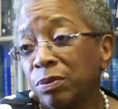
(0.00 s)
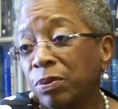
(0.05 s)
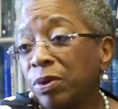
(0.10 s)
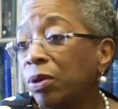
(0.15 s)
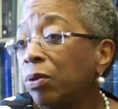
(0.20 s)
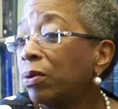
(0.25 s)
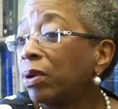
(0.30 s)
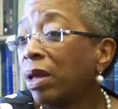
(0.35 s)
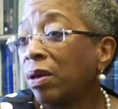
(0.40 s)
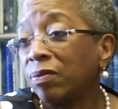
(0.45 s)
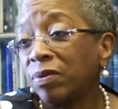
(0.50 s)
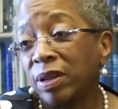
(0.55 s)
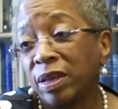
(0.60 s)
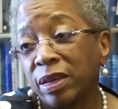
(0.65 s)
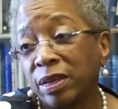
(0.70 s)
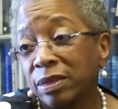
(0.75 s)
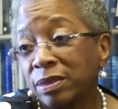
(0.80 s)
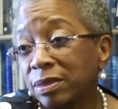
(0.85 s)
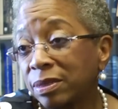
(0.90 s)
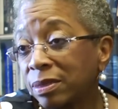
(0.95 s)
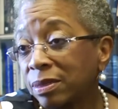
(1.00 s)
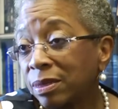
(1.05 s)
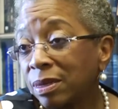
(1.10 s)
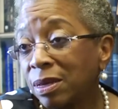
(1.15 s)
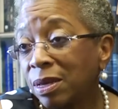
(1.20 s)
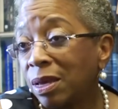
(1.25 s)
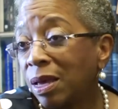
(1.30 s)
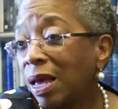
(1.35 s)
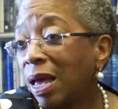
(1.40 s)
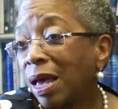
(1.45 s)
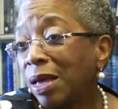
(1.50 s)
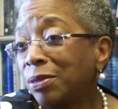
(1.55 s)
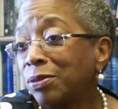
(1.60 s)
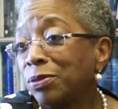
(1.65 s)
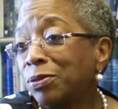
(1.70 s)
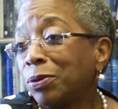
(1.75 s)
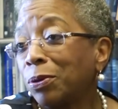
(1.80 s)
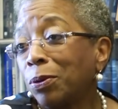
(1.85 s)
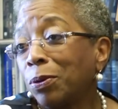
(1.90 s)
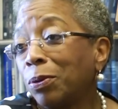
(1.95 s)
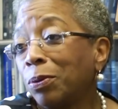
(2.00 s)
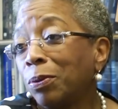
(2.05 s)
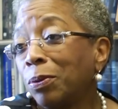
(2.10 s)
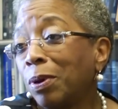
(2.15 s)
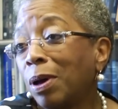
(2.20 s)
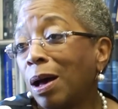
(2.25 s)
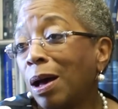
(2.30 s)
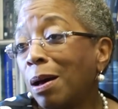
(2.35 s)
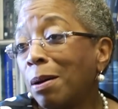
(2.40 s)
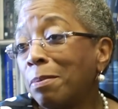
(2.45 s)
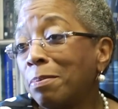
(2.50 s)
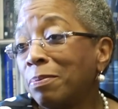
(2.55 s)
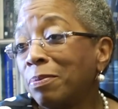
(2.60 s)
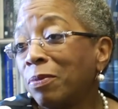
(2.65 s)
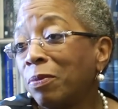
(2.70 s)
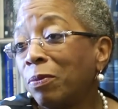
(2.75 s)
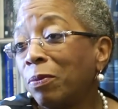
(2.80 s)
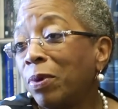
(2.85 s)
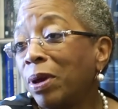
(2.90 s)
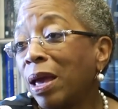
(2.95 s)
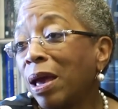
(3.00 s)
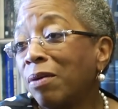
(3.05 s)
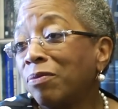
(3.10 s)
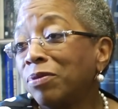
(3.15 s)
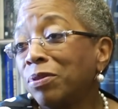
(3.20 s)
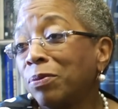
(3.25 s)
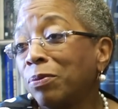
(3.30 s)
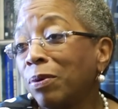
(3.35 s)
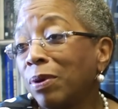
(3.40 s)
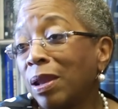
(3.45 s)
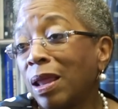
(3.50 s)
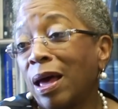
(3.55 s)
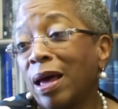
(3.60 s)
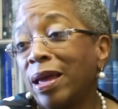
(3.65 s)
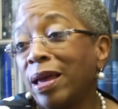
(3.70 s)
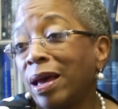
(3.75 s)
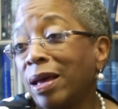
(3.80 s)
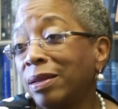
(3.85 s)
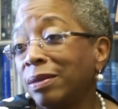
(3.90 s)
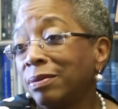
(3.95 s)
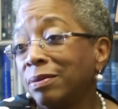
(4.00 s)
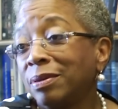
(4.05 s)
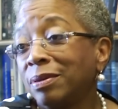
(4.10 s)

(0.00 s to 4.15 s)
We don't have lakes. And so we have to rely on